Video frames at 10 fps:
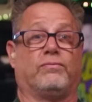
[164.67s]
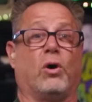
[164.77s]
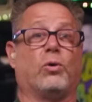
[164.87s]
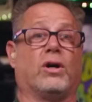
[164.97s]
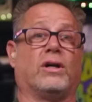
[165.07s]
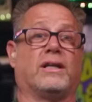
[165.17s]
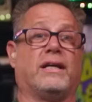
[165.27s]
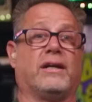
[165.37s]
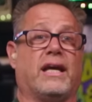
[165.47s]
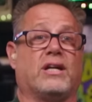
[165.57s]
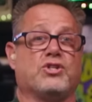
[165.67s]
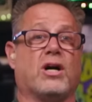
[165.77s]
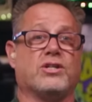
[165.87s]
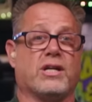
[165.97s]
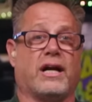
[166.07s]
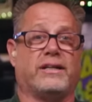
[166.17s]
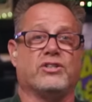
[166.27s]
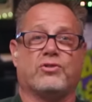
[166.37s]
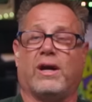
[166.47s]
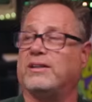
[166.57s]
vote on the you can't judge ninety
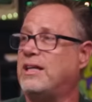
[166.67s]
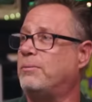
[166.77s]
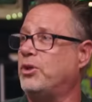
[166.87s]
strains.